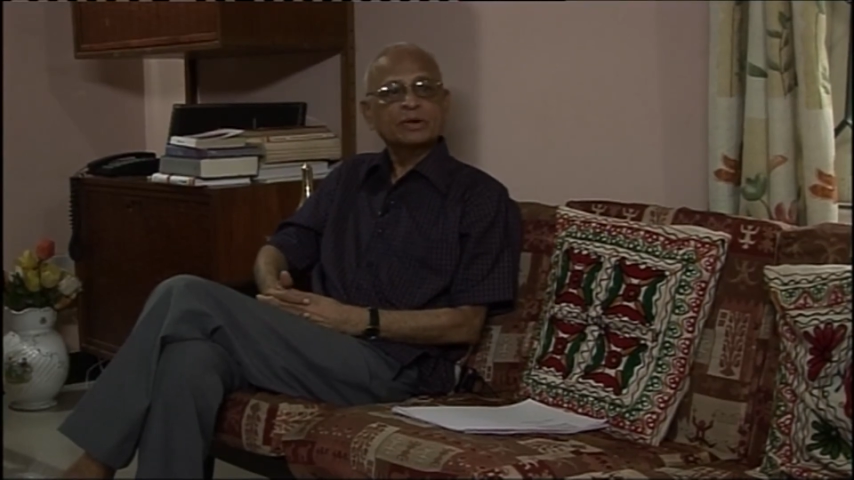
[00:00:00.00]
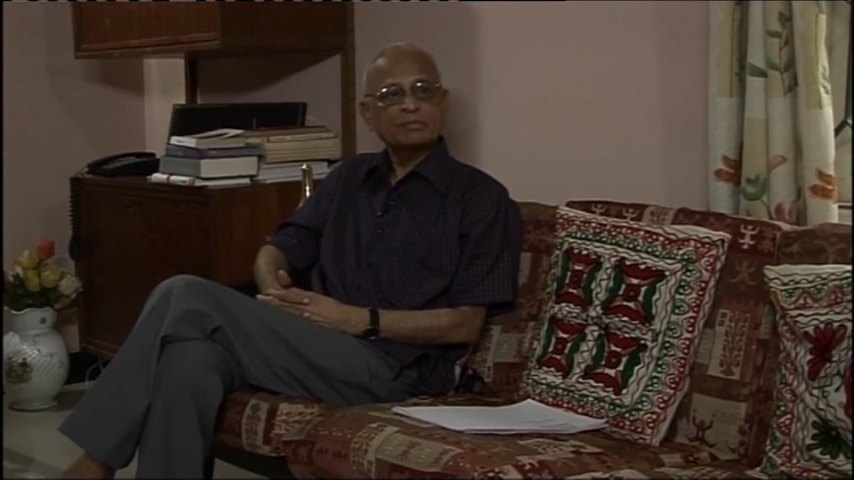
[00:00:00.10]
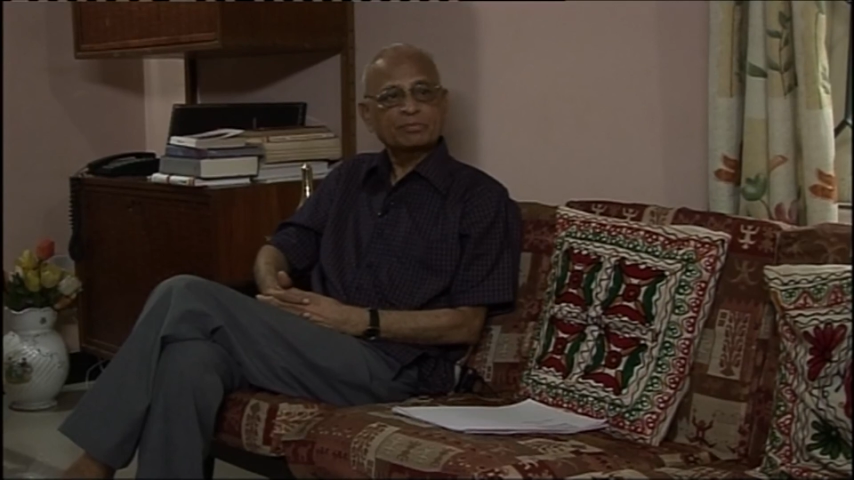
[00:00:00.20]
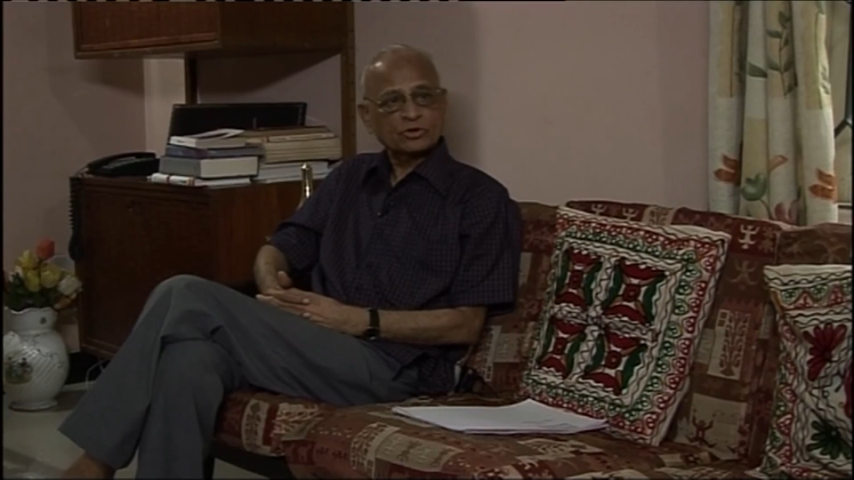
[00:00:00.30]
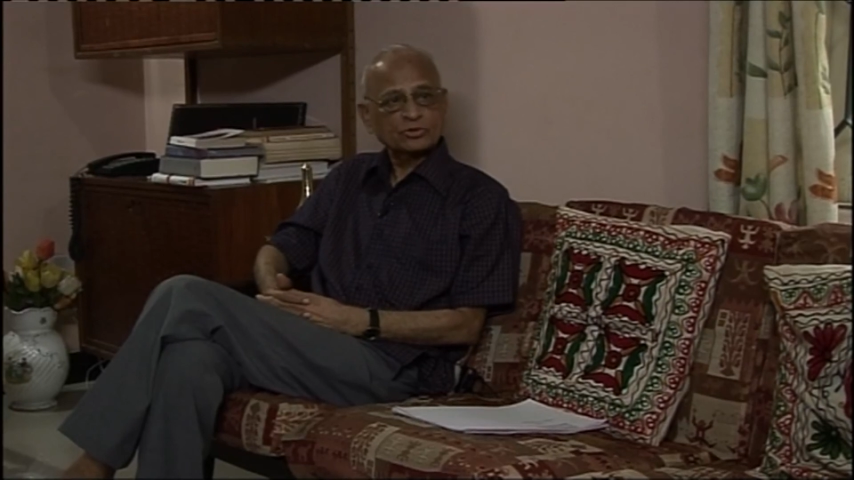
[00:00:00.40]

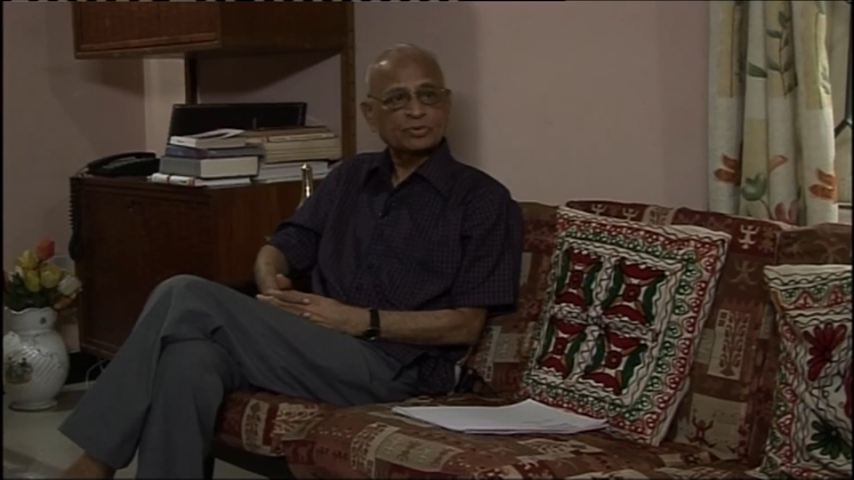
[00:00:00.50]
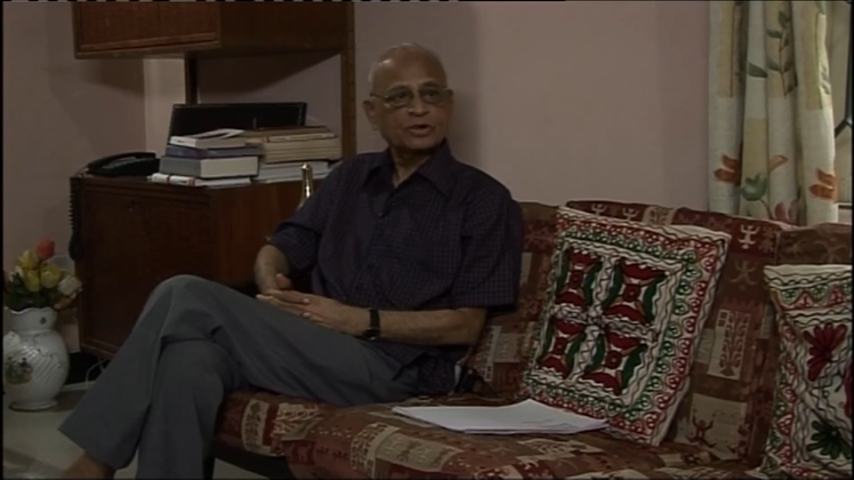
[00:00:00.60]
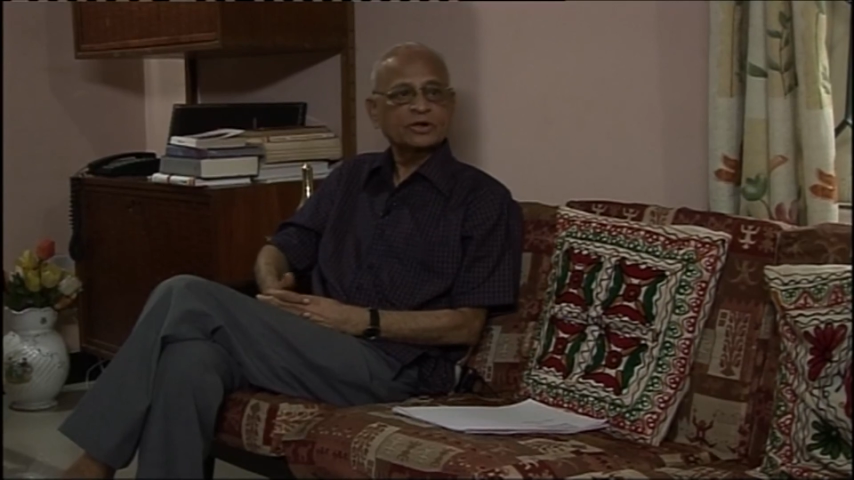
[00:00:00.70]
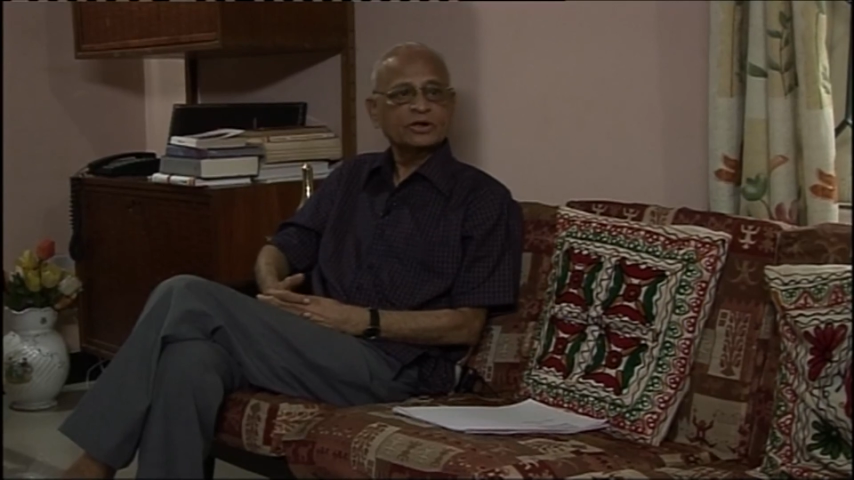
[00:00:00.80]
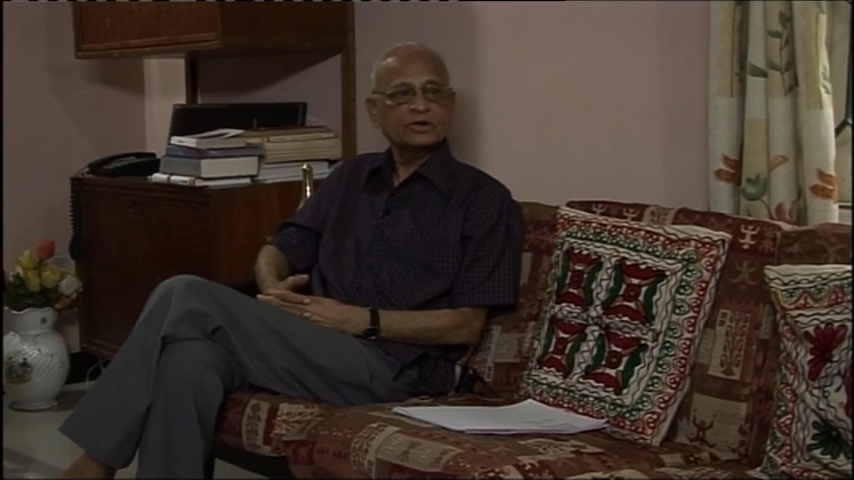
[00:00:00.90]
bring
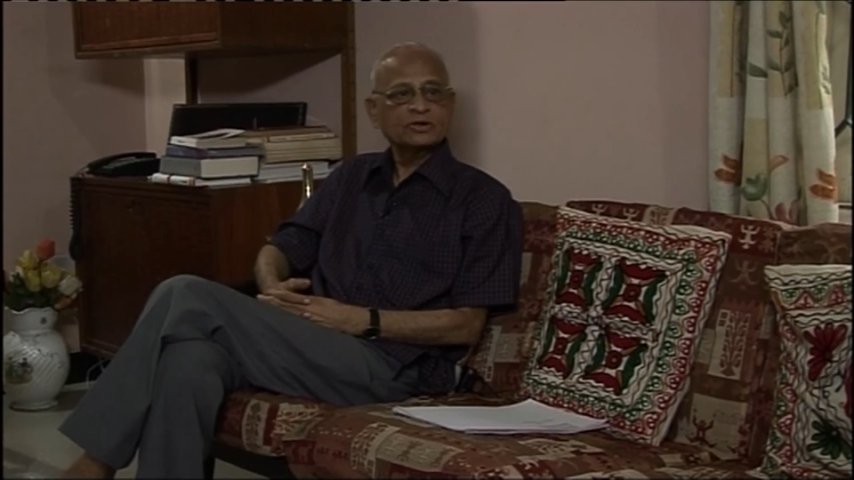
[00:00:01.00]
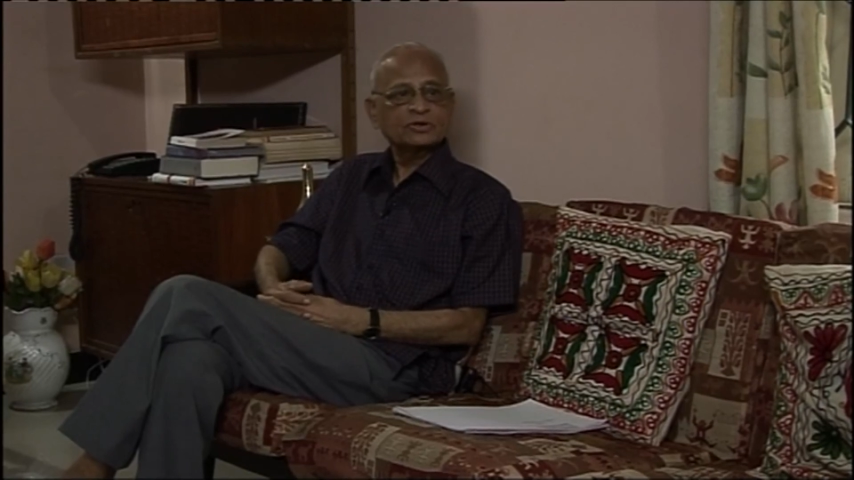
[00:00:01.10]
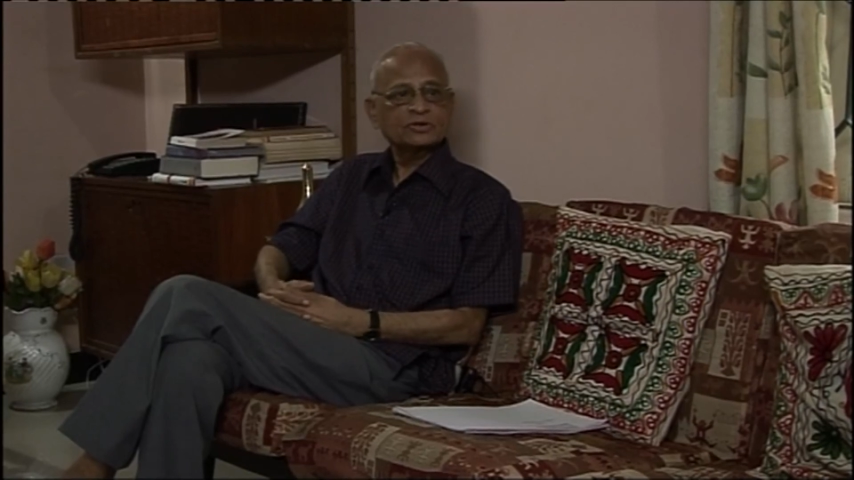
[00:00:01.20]
prosperity